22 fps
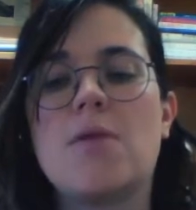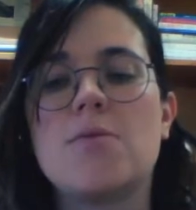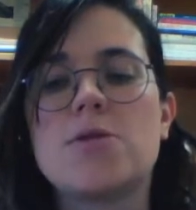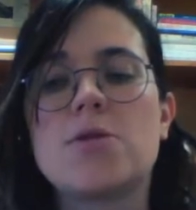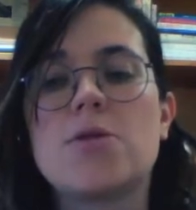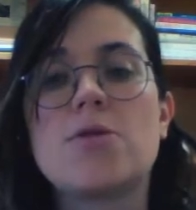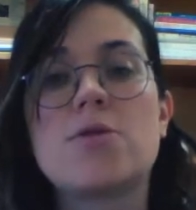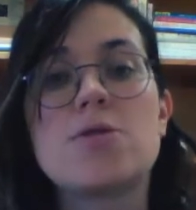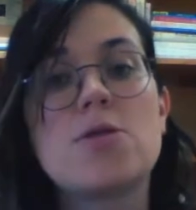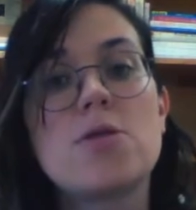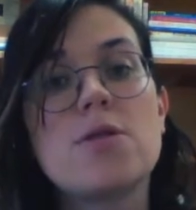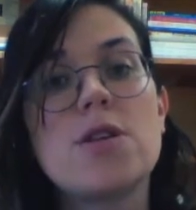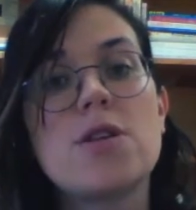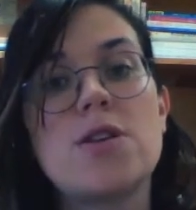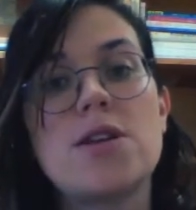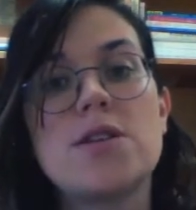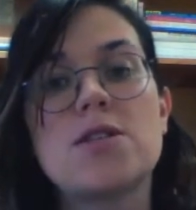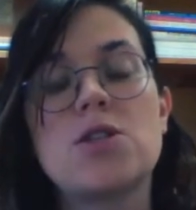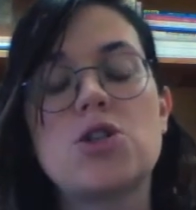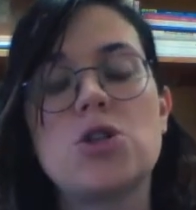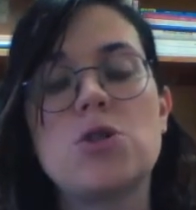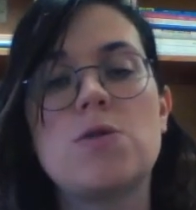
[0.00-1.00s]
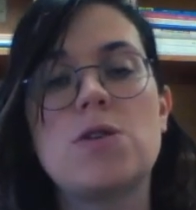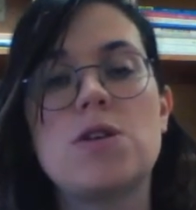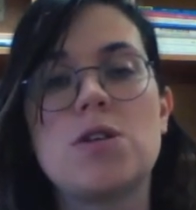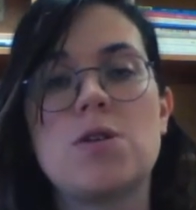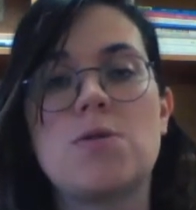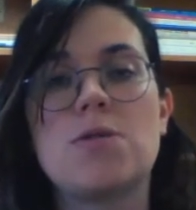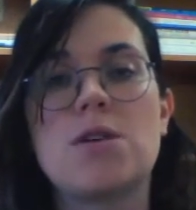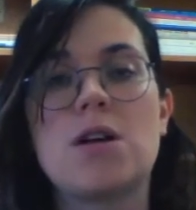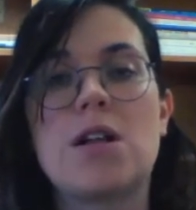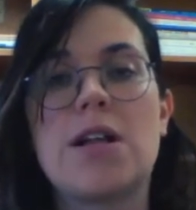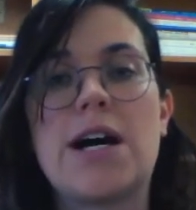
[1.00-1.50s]
So there's certainly things that you can
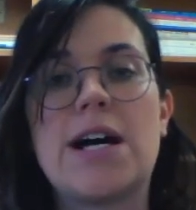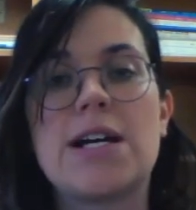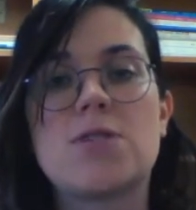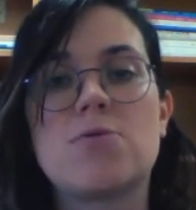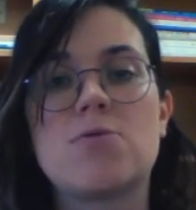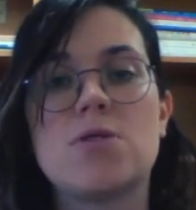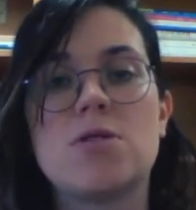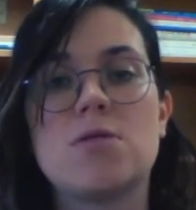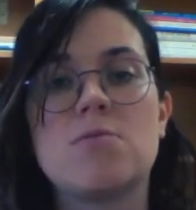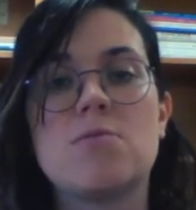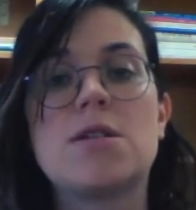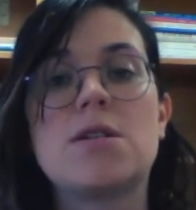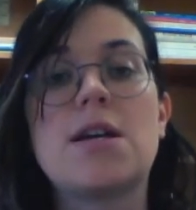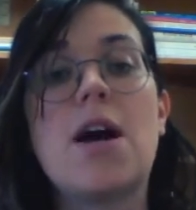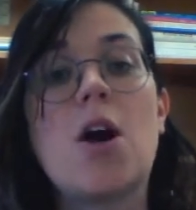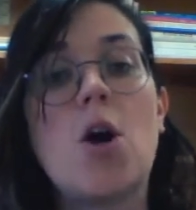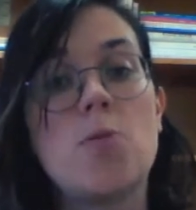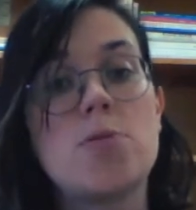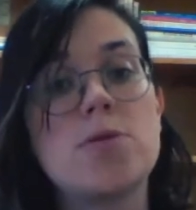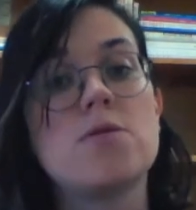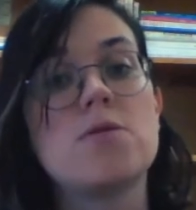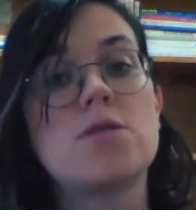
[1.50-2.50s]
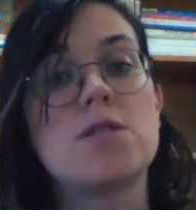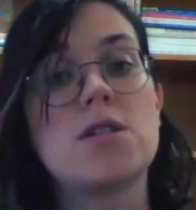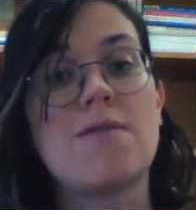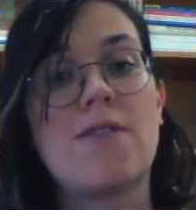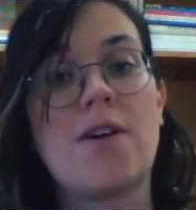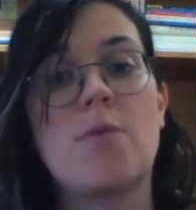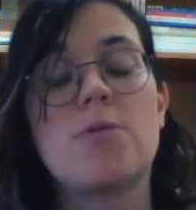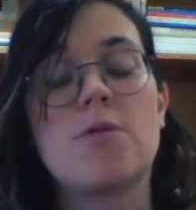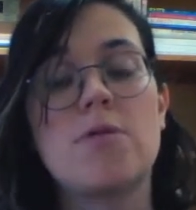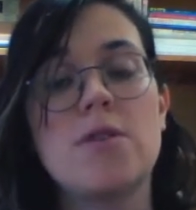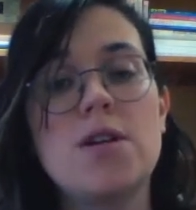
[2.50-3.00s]
do in the classroom to help students
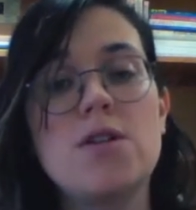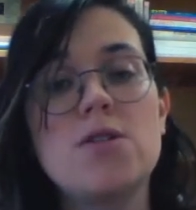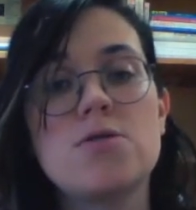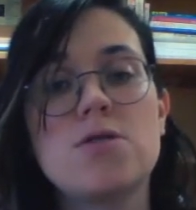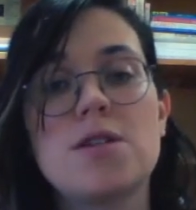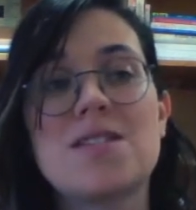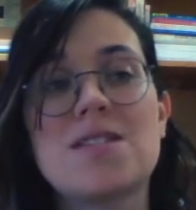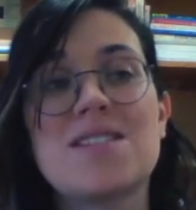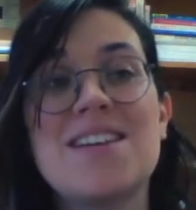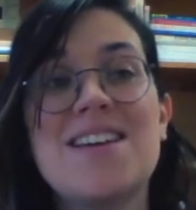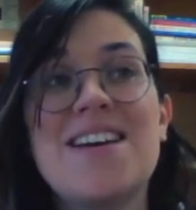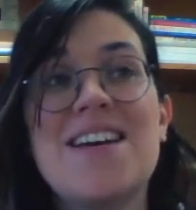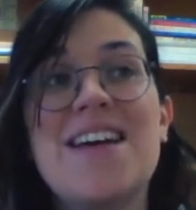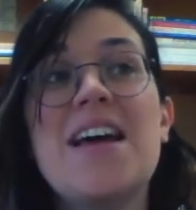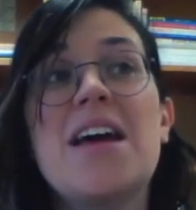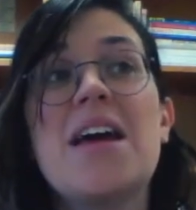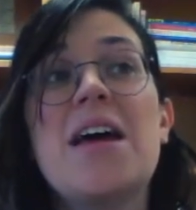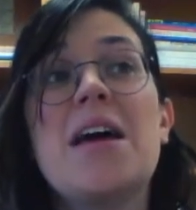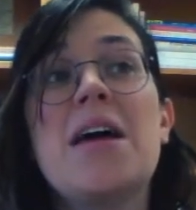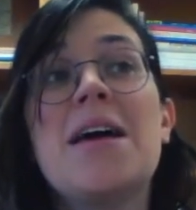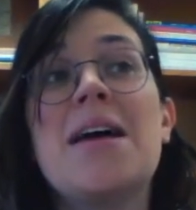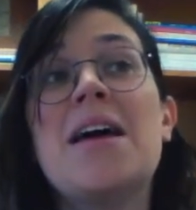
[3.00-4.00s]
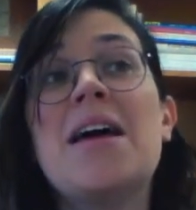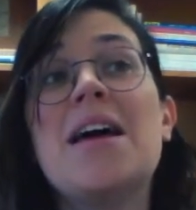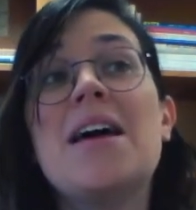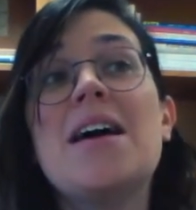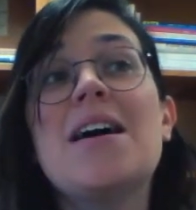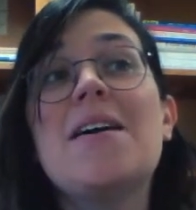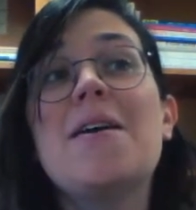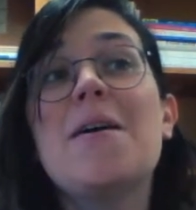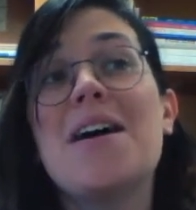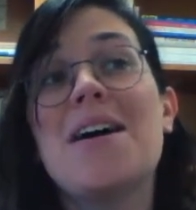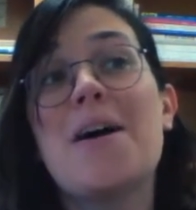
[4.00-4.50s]
develop their interests,
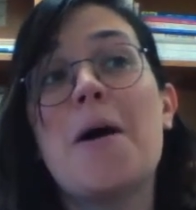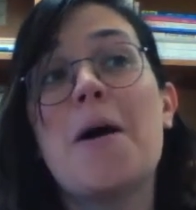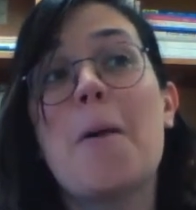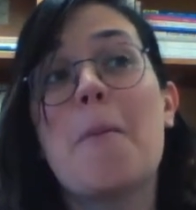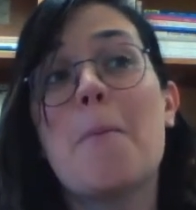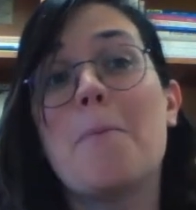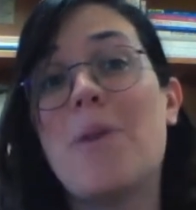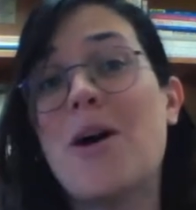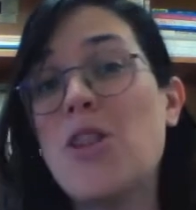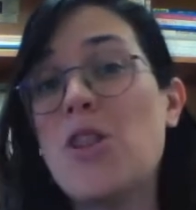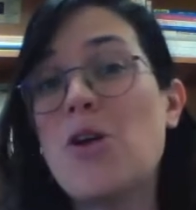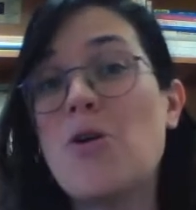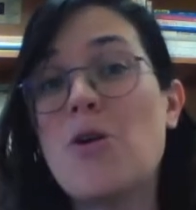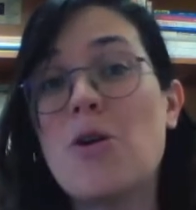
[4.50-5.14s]
but